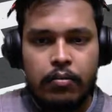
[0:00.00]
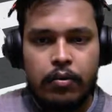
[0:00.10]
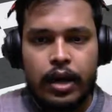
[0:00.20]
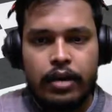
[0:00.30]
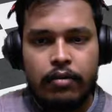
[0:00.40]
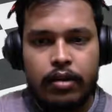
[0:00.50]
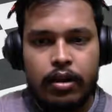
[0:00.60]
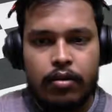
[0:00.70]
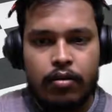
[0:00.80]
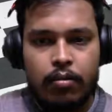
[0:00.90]
White
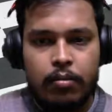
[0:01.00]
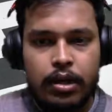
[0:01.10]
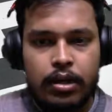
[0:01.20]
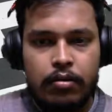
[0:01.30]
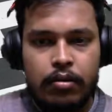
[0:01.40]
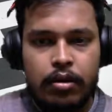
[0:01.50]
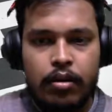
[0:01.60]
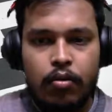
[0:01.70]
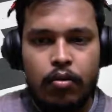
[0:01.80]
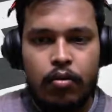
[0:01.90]
will normally
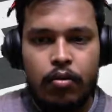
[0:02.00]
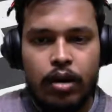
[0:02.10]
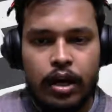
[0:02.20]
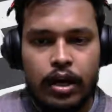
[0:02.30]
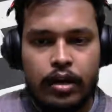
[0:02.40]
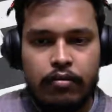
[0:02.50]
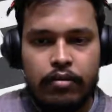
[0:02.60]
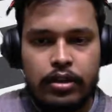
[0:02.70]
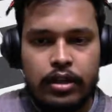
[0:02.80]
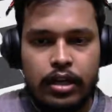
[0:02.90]
go ahead
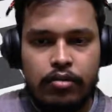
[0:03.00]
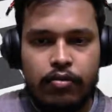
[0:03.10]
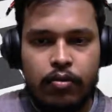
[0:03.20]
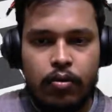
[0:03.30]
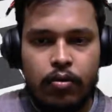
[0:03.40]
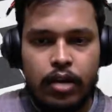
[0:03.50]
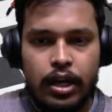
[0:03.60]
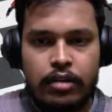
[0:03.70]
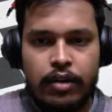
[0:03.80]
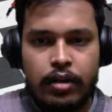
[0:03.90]
with h4,
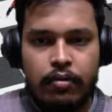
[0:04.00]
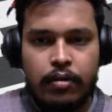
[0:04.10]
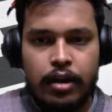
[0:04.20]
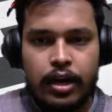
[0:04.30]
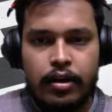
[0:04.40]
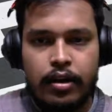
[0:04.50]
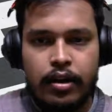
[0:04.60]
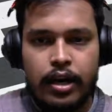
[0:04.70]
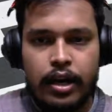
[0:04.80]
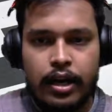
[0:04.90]
h5, and
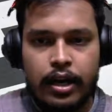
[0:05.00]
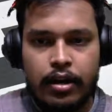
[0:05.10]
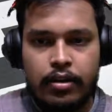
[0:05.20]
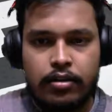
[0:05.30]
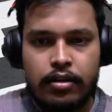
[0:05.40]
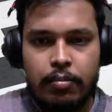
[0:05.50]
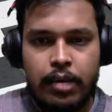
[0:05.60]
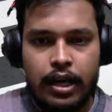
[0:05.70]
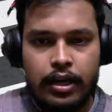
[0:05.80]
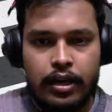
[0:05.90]
then attack the
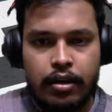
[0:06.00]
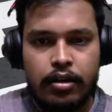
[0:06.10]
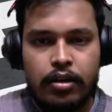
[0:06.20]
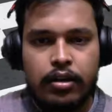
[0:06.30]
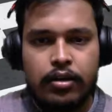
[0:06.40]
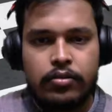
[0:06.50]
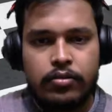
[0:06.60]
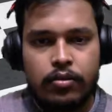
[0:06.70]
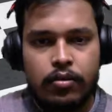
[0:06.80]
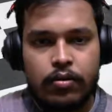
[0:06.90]
black king.
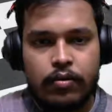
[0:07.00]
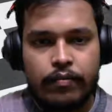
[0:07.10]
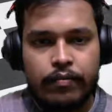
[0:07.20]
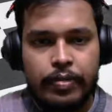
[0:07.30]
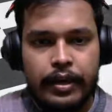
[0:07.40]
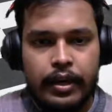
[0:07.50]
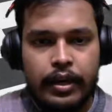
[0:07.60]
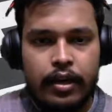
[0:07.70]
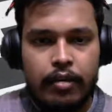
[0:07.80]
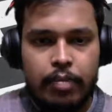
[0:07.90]
So
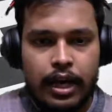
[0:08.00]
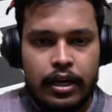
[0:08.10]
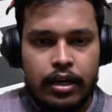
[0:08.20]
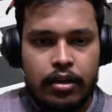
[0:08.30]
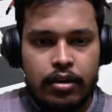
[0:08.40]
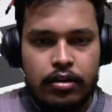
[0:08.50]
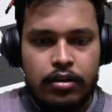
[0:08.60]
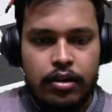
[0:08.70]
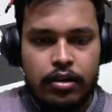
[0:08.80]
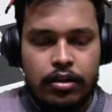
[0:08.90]
here black
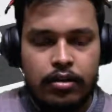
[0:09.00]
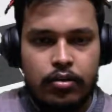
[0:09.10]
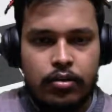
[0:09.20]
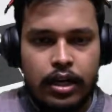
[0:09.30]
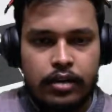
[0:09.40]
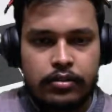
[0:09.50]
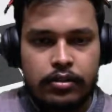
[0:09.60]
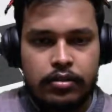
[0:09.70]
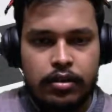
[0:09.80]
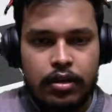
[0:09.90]

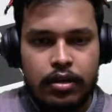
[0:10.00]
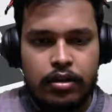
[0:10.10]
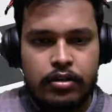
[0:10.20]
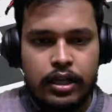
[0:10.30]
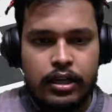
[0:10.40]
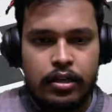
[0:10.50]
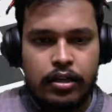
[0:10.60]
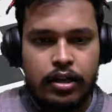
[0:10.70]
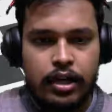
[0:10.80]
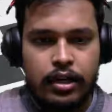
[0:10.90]
neutralizes the center
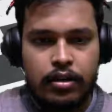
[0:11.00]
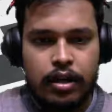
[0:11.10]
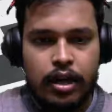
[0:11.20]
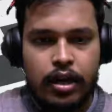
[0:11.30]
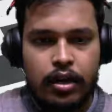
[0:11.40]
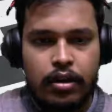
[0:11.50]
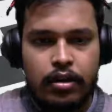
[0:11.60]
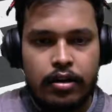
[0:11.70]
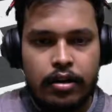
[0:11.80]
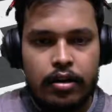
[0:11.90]
knight,
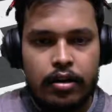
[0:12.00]
and